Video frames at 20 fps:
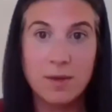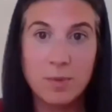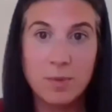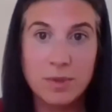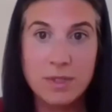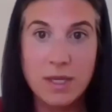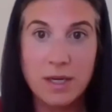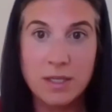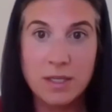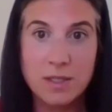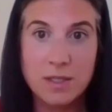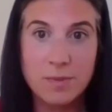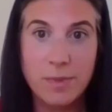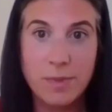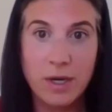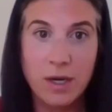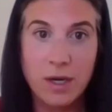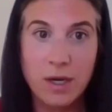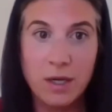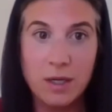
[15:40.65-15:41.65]
okay, the placenta is
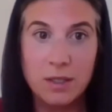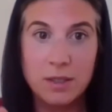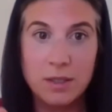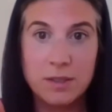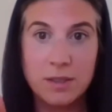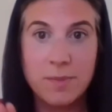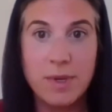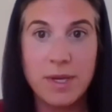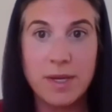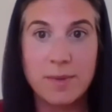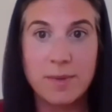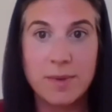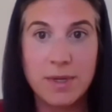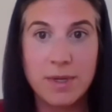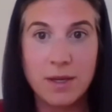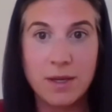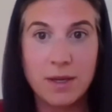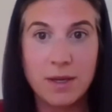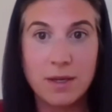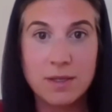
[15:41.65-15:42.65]
small, the
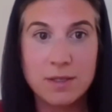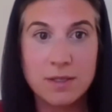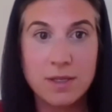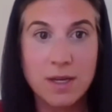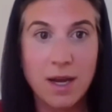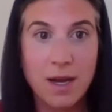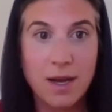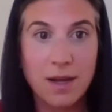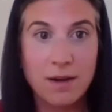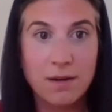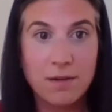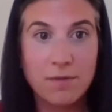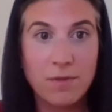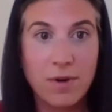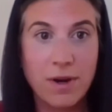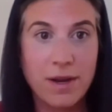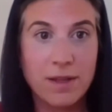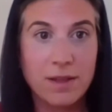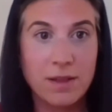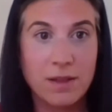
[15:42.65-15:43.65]
baby is not,
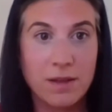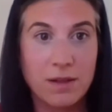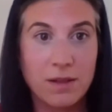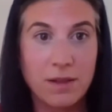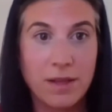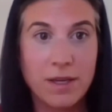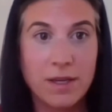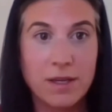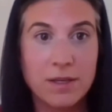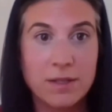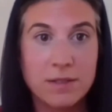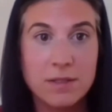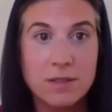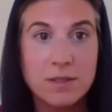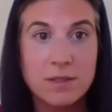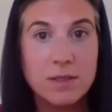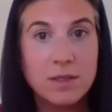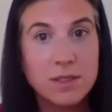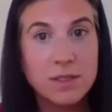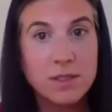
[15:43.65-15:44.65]
right? That like
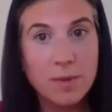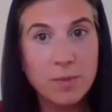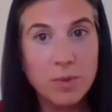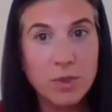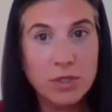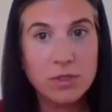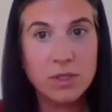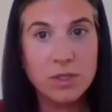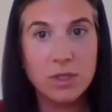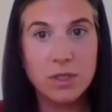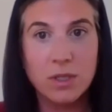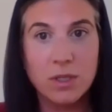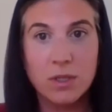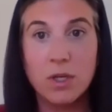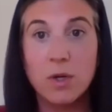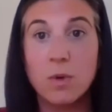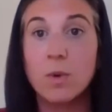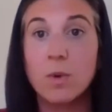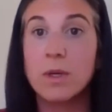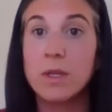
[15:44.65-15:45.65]
his temperature's a little
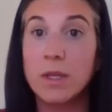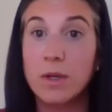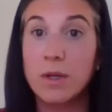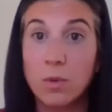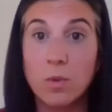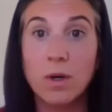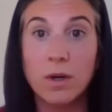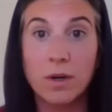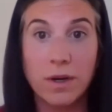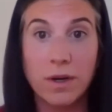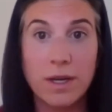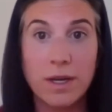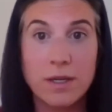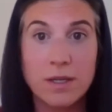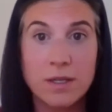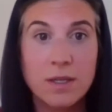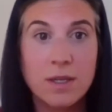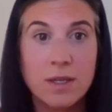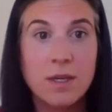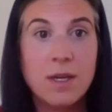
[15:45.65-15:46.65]
low, we're a little worried.
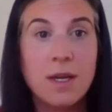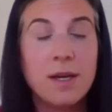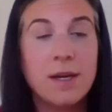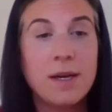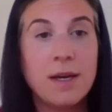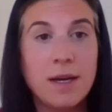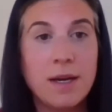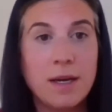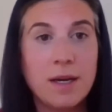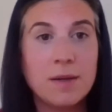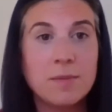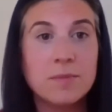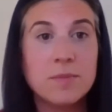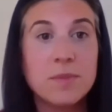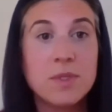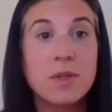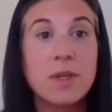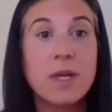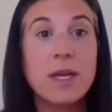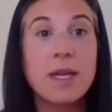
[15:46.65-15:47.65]

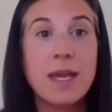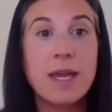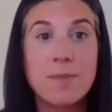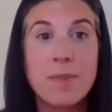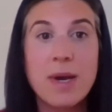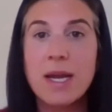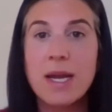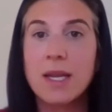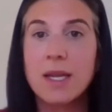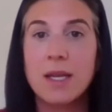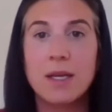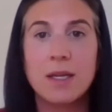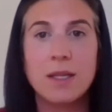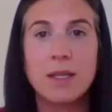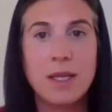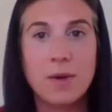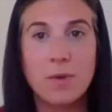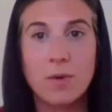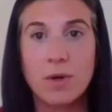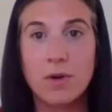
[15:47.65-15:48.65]
So they came back in
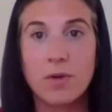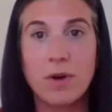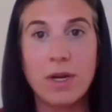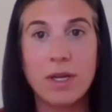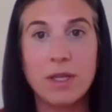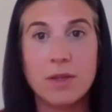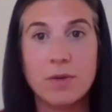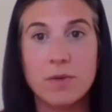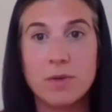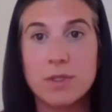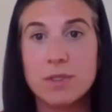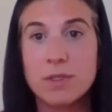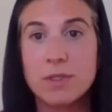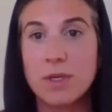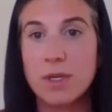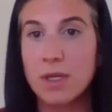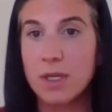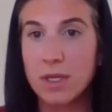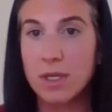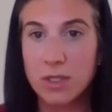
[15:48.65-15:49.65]
and they were great. They were just
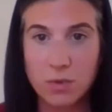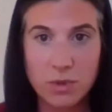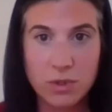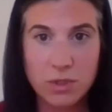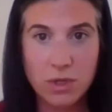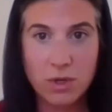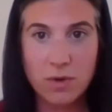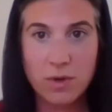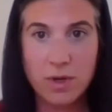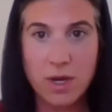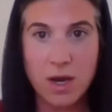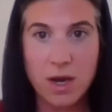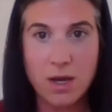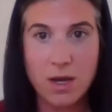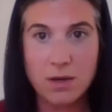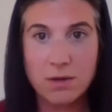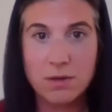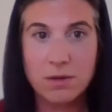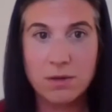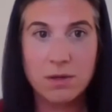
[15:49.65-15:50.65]
like, here's what's going
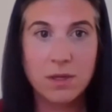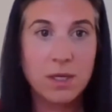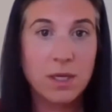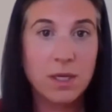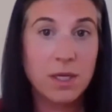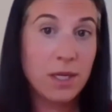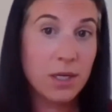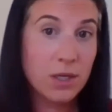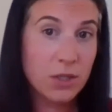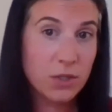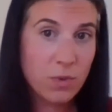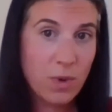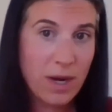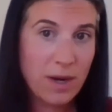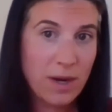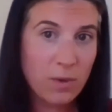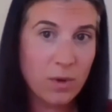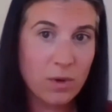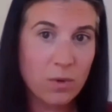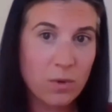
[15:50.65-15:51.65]
on. Here's
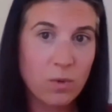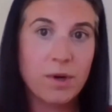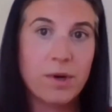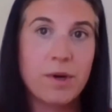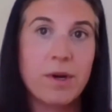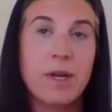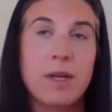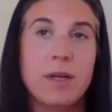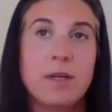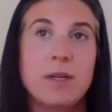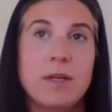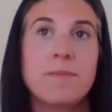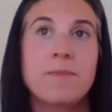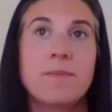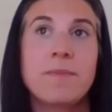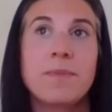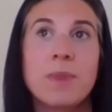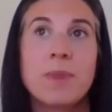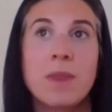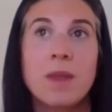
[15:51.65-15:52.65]
why we're worried.